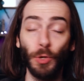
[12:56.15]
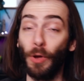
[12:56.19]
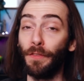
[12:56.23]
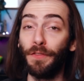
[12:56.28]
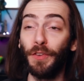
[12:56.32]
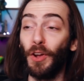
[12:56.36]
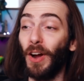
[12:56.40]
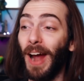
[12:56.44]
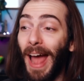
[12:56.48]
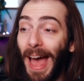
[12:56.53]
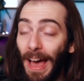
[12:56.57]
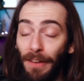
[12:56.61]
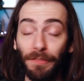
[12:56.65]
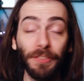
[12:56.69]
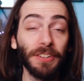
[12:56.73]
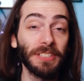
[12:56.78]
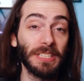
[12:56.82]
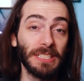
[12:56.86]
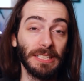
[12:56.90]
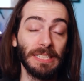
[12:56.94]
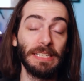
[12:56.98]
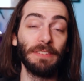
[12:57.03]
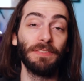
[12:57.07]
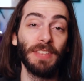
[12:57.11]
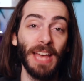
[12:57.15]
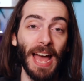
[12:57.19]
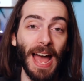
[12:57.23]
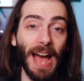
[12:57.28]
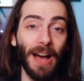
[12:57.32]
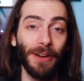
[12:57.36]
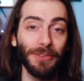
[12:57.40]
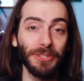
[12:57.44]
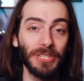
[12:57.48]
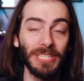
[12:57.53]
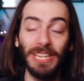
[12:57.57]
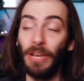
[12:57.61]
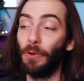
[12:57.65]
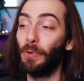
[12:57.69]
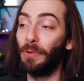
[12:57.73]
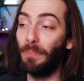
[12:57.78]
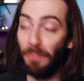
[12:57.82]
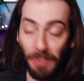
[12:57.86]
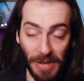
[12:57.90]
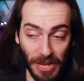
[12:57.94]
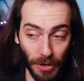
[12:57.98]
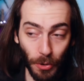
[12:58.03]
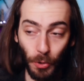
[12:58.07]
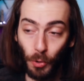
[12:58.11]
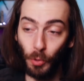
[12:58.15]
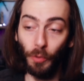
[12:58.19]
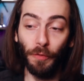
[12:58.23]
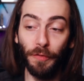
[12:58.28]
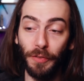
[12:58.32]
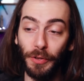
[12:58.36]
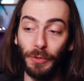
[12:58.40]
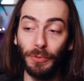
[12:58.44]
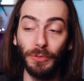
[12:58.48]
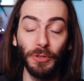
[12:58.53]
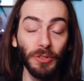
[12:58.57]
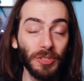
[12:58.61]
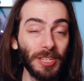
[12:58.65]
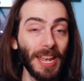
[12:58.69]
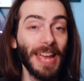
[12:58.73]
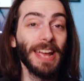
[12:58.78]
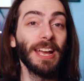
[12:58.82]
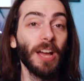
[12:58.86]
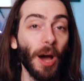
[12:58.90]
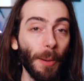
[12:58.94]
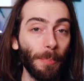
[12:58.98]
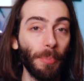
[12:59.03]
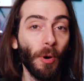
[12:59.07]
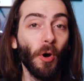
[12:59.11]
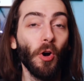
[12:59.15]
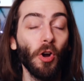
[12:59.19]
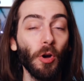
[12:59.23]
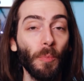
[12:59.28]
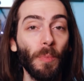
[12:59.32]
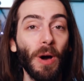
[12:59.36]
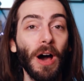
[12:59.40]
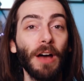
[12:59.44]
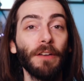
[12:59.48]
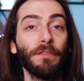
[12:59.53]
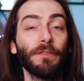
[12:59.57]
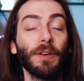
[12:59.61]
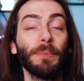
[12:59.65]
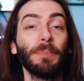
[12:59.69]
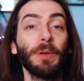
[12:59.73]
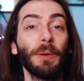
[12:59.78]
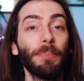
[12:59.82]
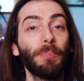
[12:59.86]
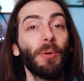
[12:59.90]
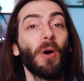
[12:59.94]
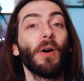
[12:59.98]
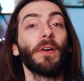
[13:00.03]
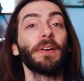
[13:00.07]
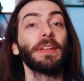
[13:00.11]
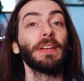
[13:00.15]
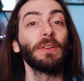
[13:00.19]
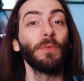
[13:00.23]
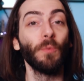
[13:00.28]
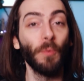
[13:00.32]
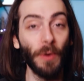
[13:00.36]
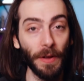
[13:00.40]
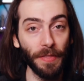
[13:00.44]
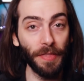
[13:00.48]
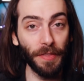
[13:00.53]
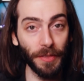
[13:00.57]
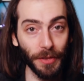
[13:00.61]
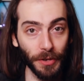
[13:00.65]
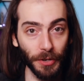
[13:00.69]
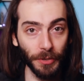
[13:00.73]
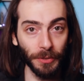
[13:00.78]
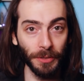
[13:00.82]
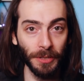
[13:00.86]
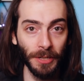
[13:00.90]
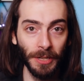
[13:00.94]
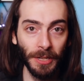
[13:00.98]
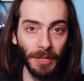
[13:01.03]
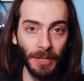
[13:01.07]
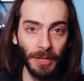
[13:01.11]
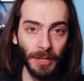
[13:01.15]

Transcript: So if you're ever to leave the house, it would behoove you to take a Pokemon from your party with you.